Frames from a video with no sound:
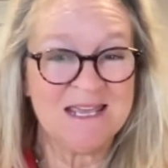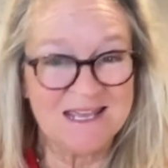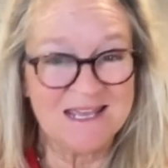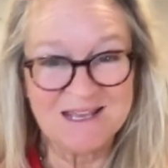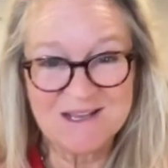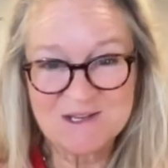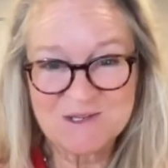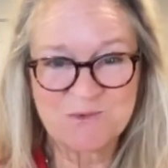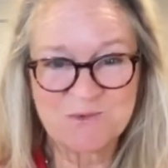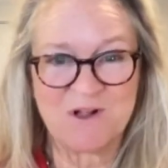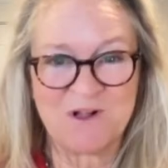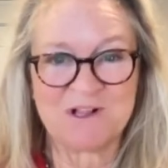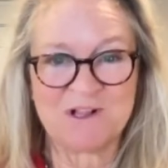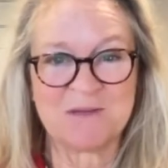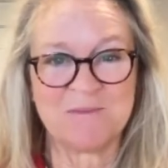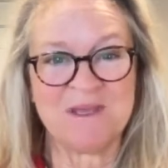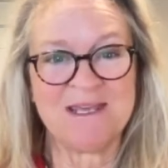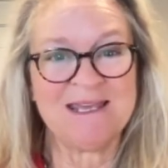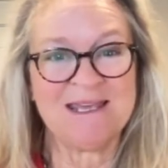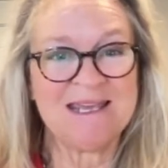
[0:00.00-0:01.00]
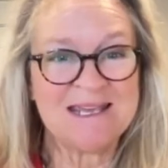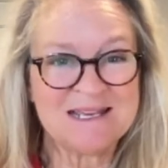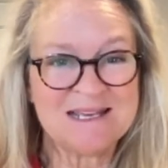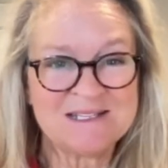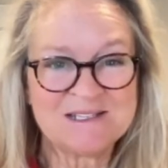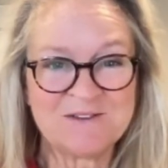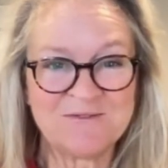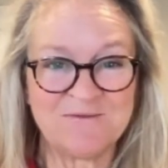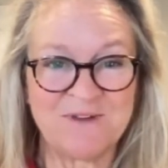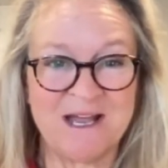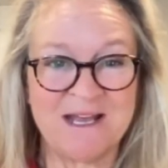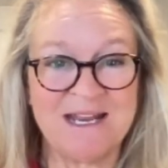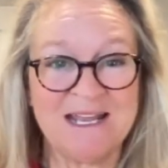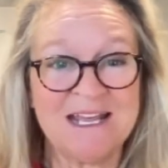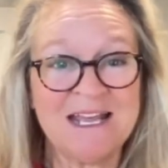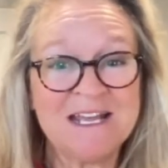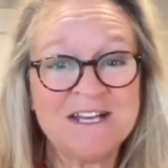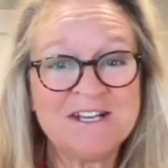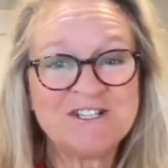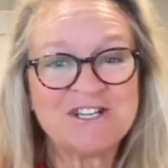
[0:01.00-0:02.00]
is welcoming, is
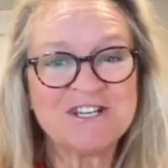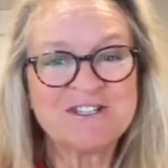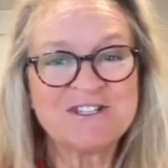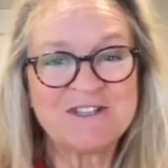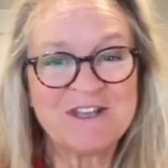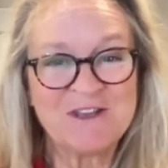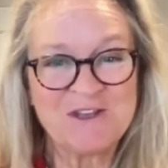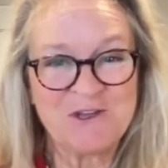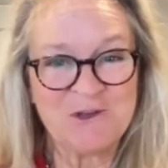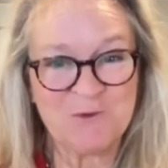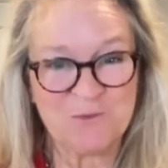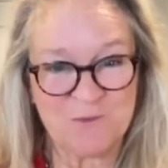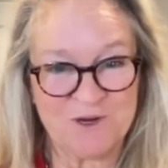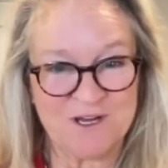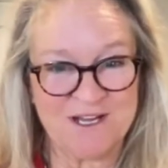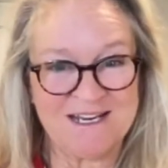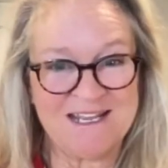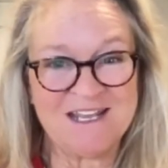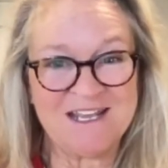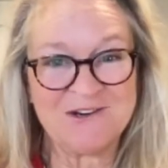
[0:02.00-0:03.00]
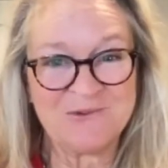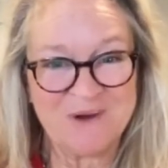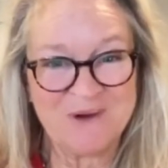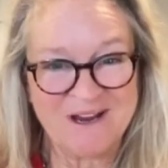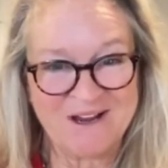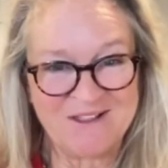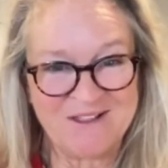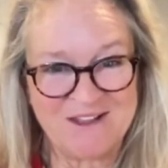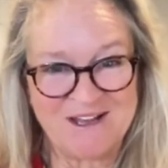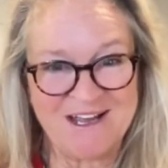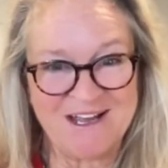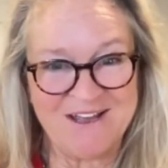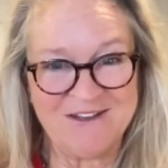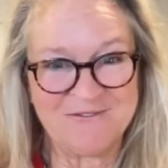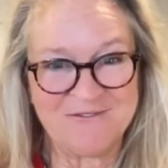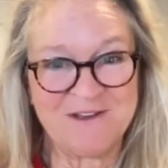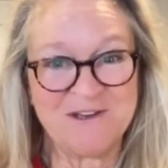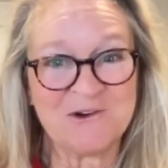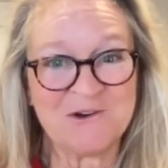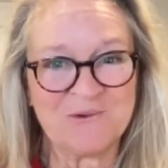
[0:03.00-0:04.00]
inviting, just like you would in real
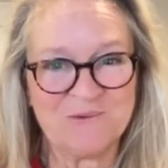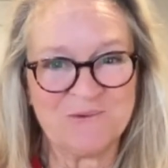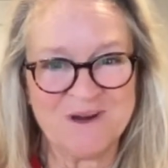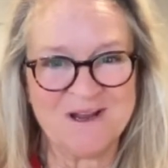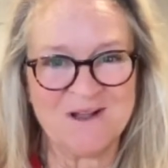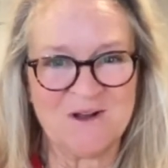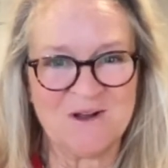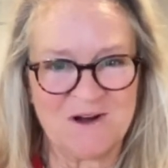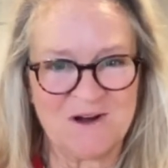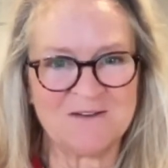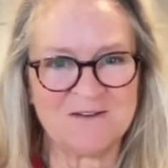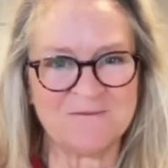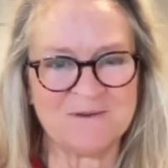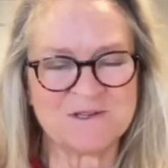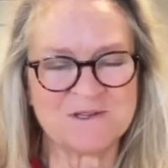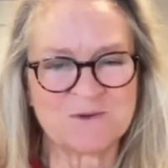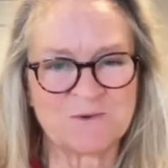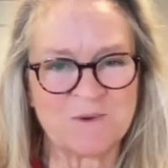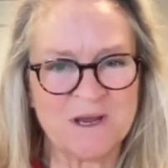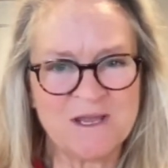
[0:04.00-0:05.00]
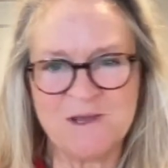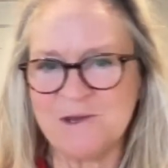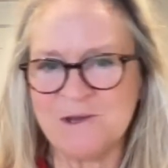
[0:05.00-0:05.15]
life, in your real office, right?